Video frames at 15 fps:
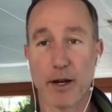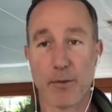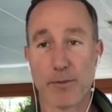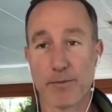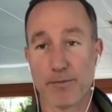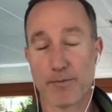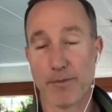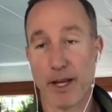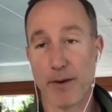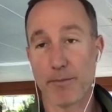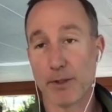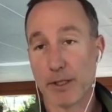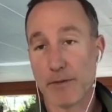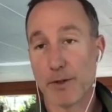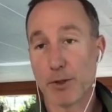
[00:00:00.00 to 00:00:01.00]
I
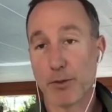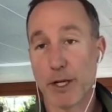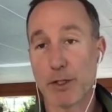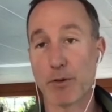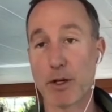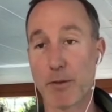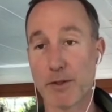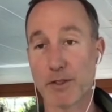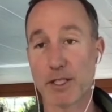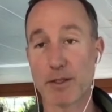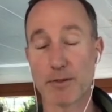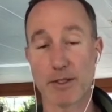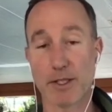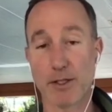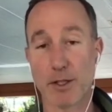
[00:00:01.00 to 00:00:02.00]
have believed that
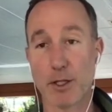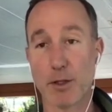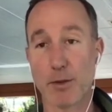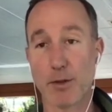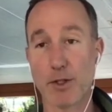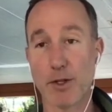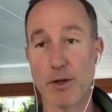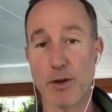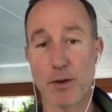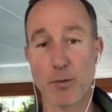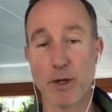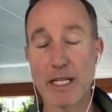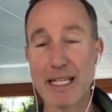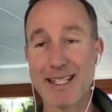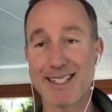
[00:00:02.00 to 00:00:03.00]
2021 is a huge year. And
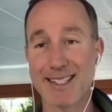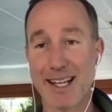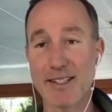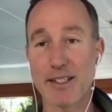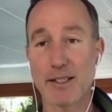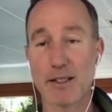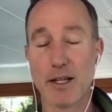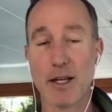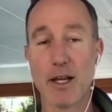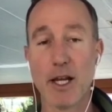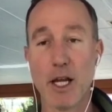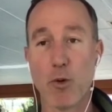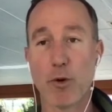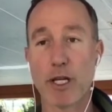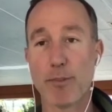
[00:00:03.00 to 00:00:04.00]
when he says it,
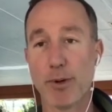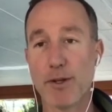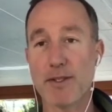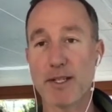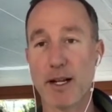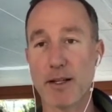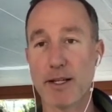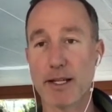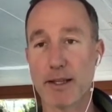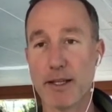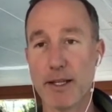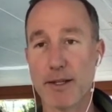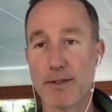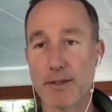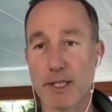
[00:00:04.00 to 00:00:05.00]
when he puts it out like
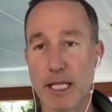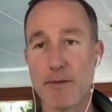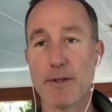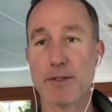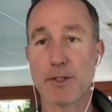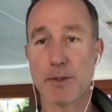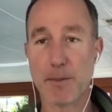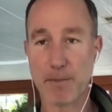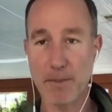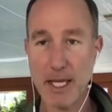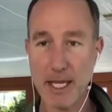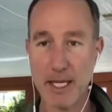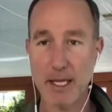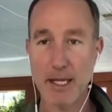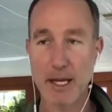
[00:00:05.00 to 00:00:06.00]
this, even to
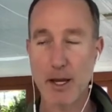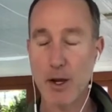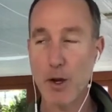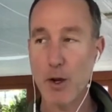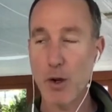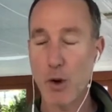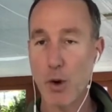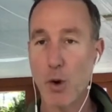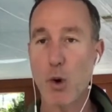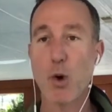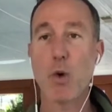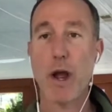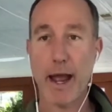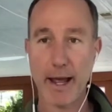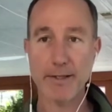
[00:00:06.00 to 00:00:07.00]
me,
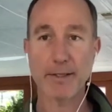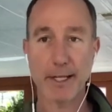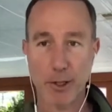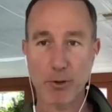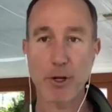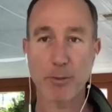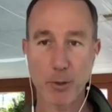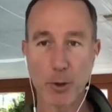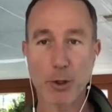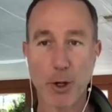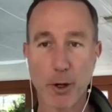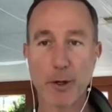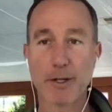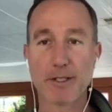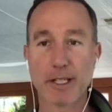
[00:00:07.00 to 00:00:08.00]
who has a
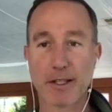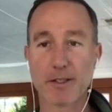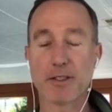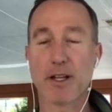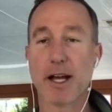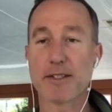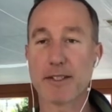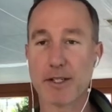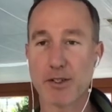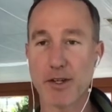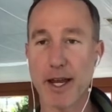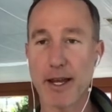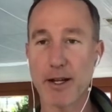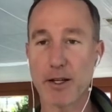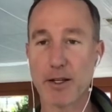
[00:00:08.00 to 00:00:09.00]
cryptocurrency digital asset
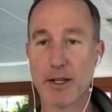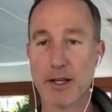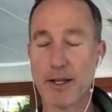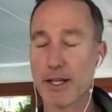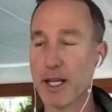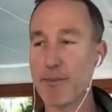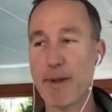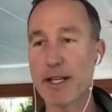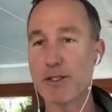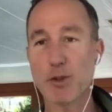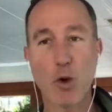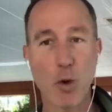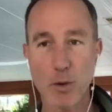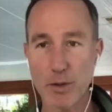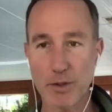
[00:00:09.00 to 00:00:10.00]
channel, it makes
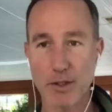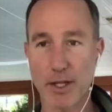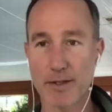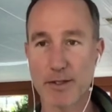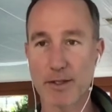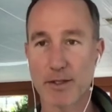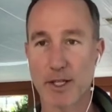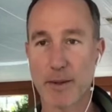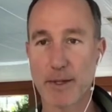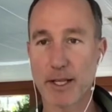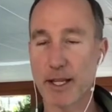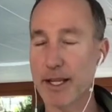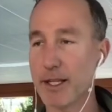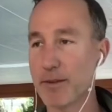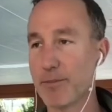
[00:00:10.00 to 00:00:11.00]
total sense. I mean,
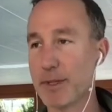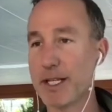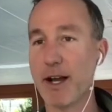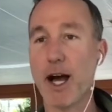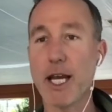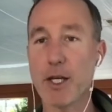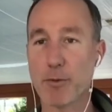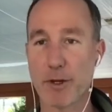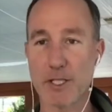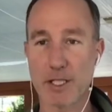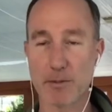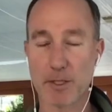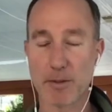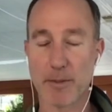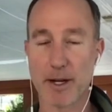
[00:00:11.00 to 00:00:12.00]
like beyond a
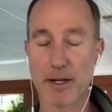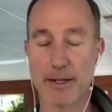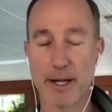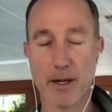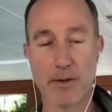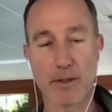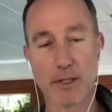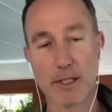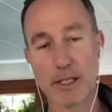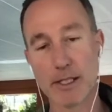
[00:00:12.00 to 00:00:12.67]
reasonable amount of doubt.